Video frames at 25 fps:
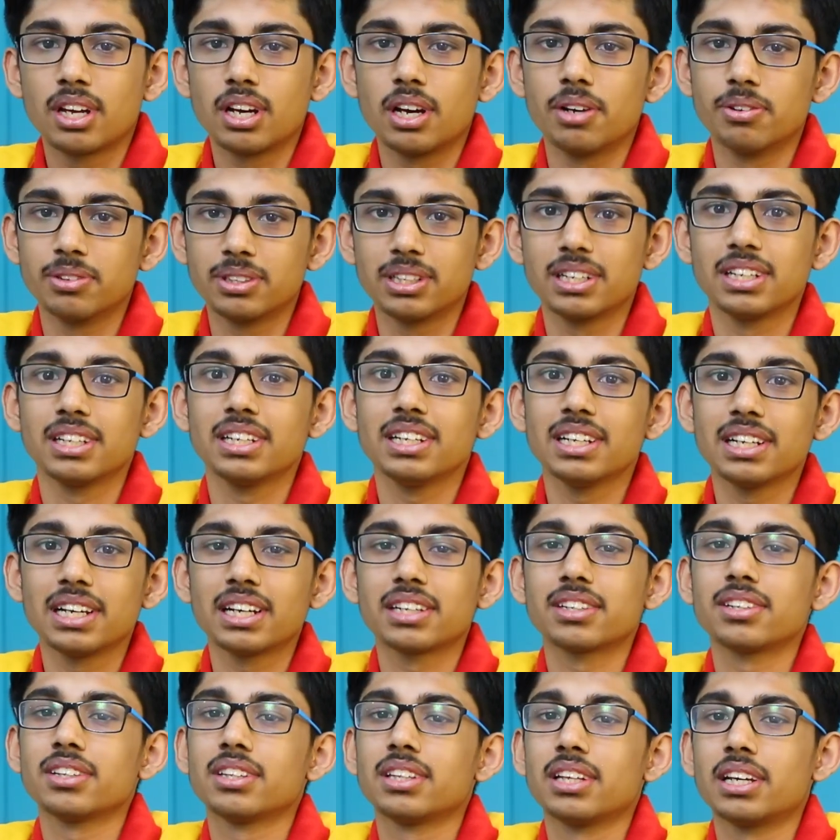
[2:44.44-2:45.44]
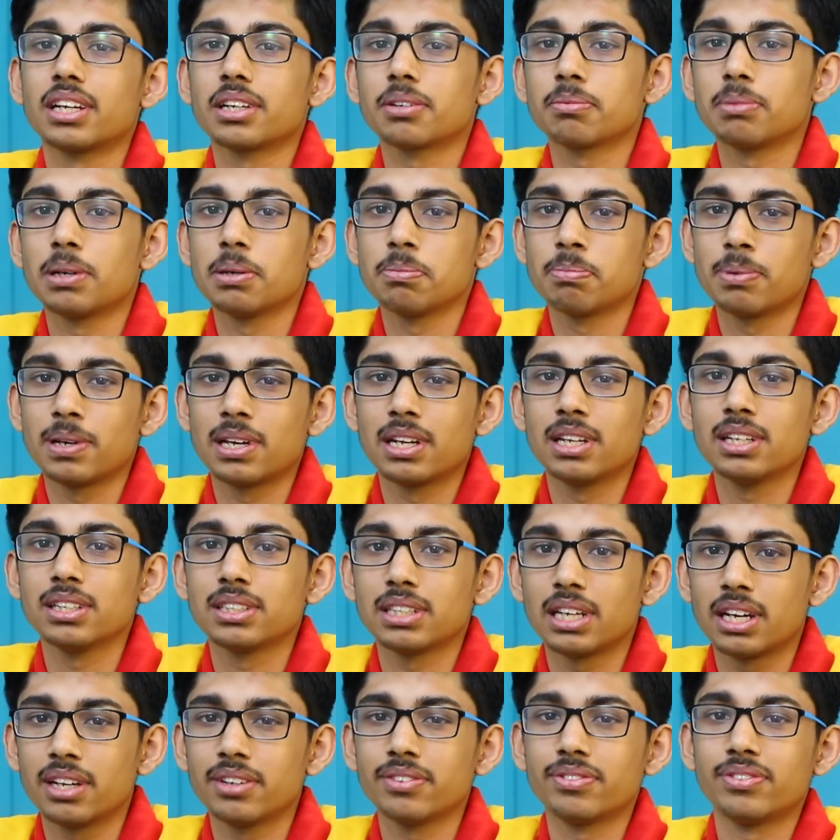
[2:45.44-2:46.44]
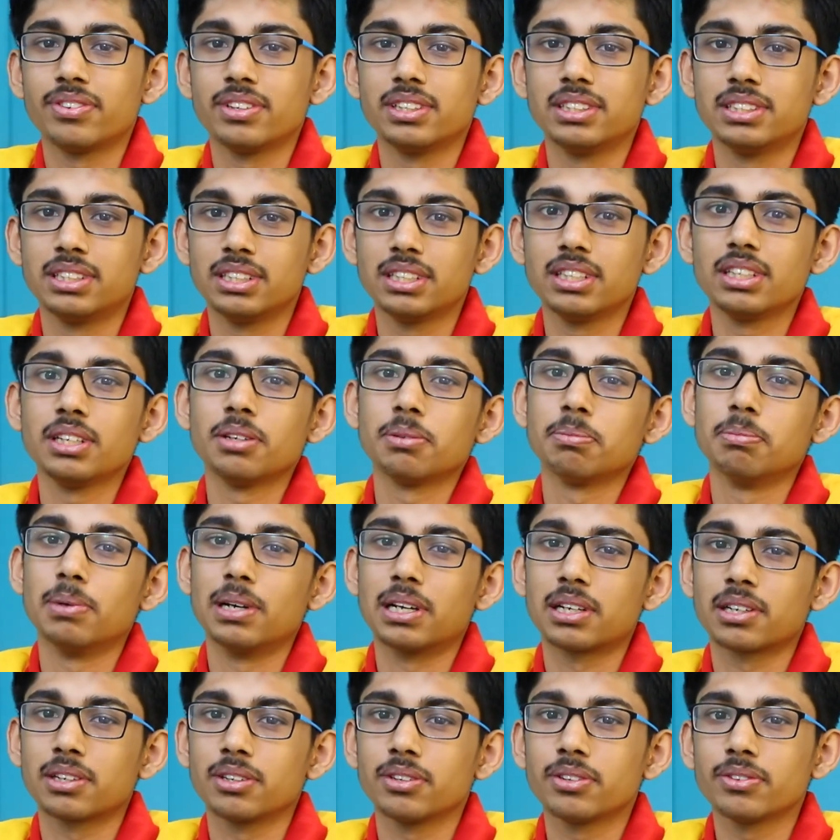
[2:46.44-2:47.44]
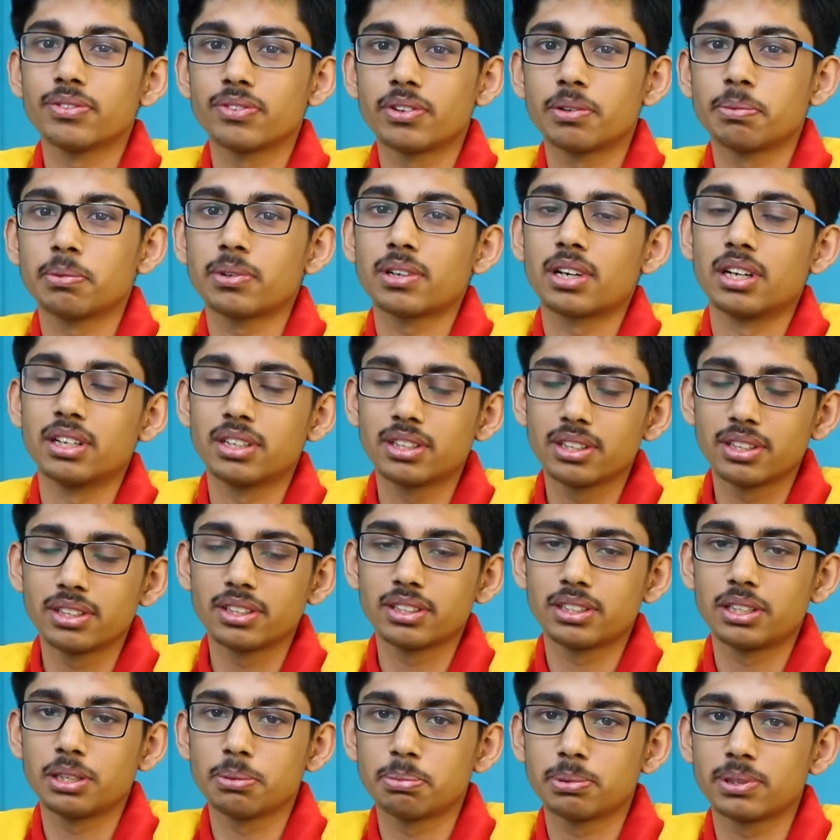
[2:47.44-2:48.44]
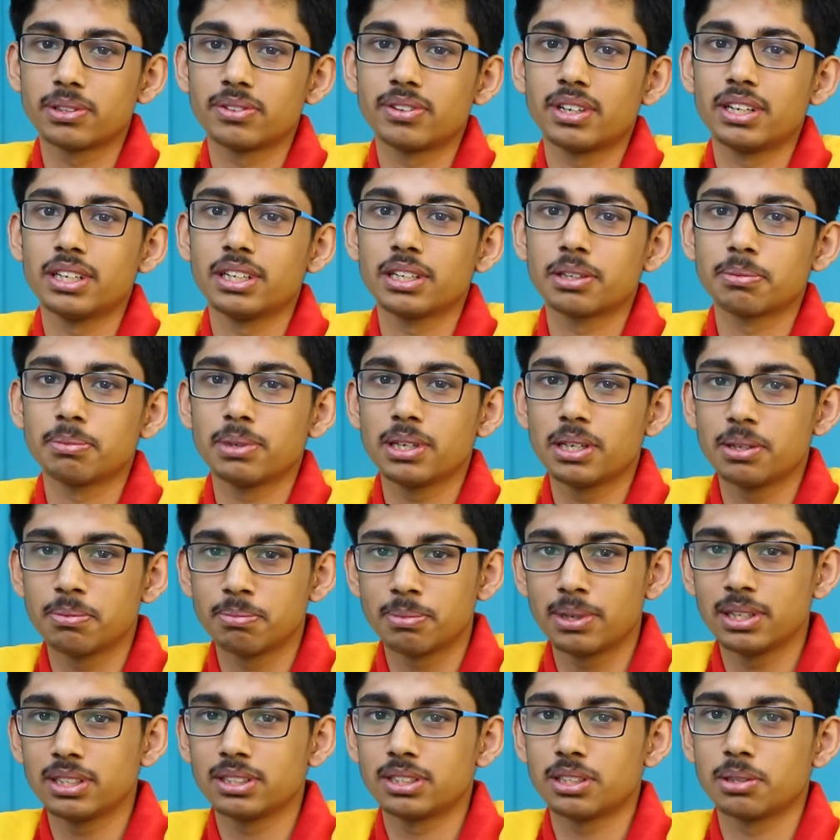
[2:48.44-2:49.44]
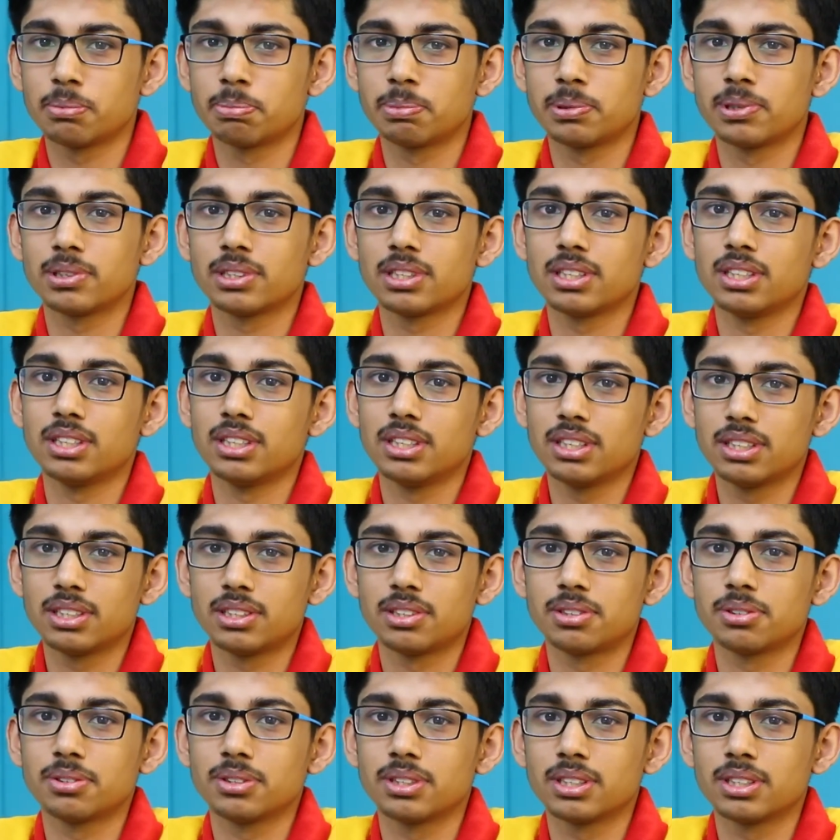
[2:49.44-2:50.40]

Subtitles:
I would really like to thank my parents and FIITJEE Bangalore for continuously providing me immense support in these 2